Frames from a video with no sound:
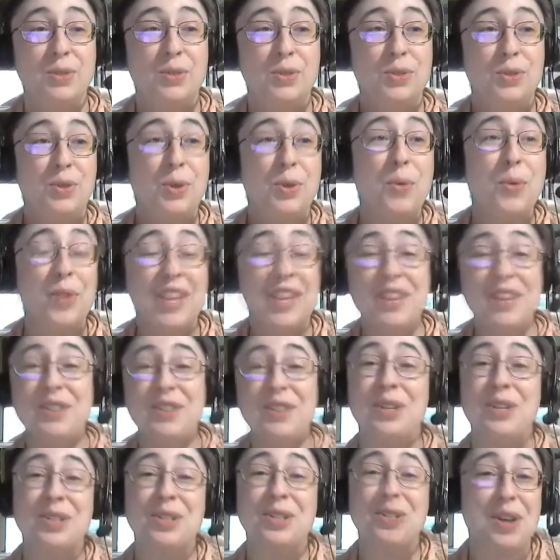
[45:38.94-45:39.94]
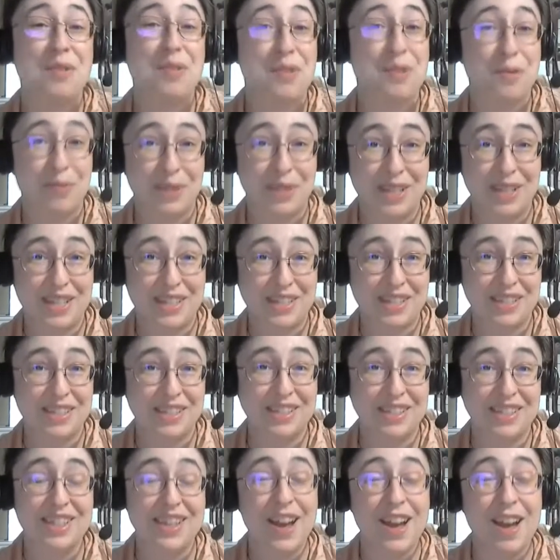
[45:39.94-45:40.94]
Don't kill yourself over this.
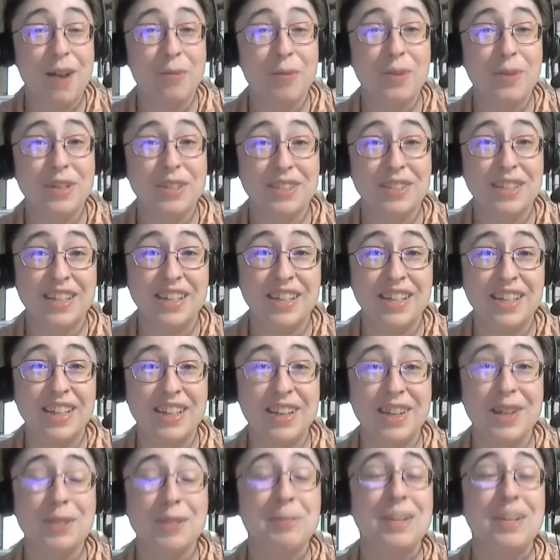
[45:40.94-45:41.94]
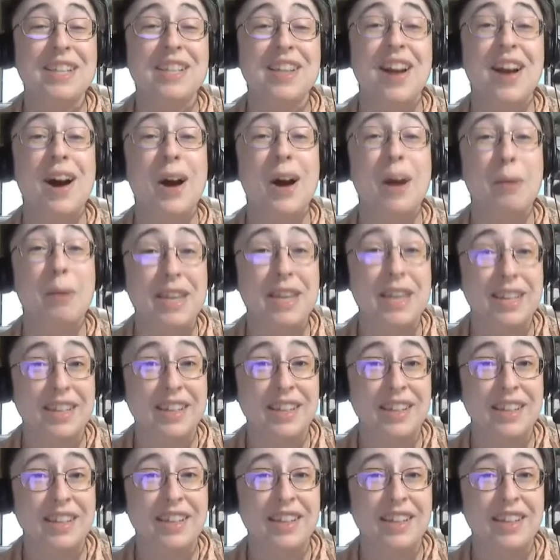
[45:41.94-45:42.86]
It's not worth it. Cosplay is a hobby.